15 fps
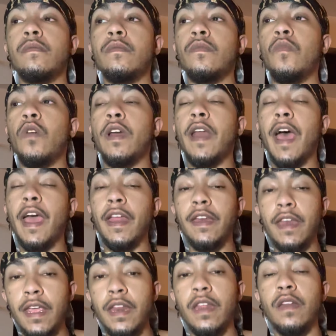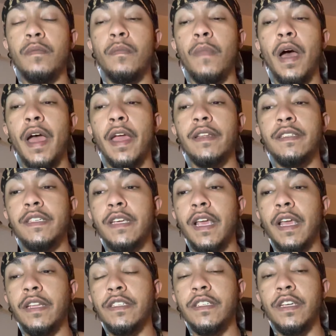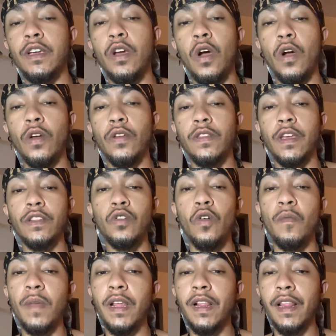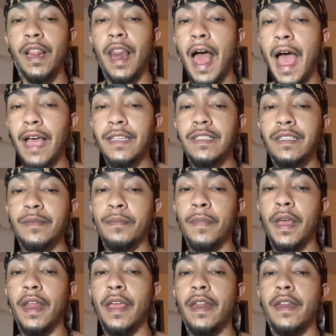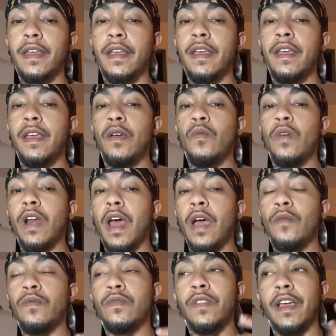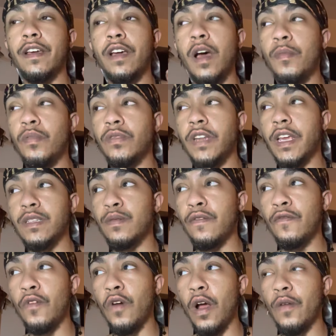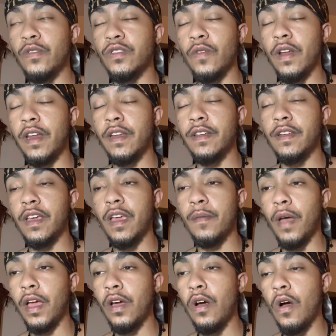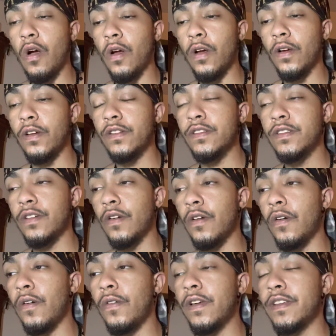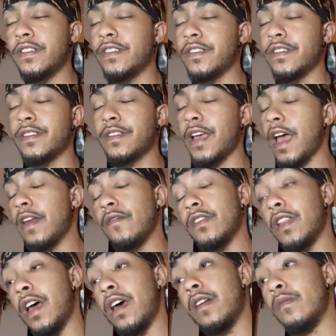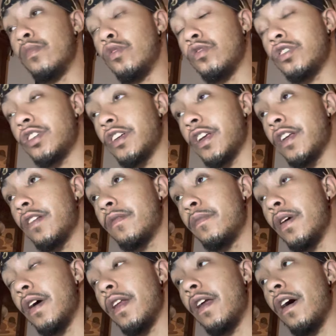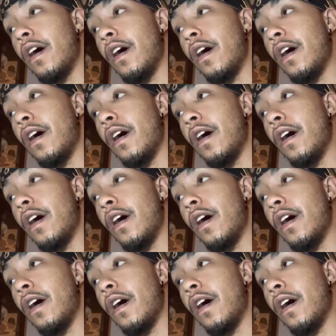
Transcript: when I needed my THC card. They told me last minute, when I would, like, a couple days before I was ready to get my card. So it's just kind of a lot of bullshit. But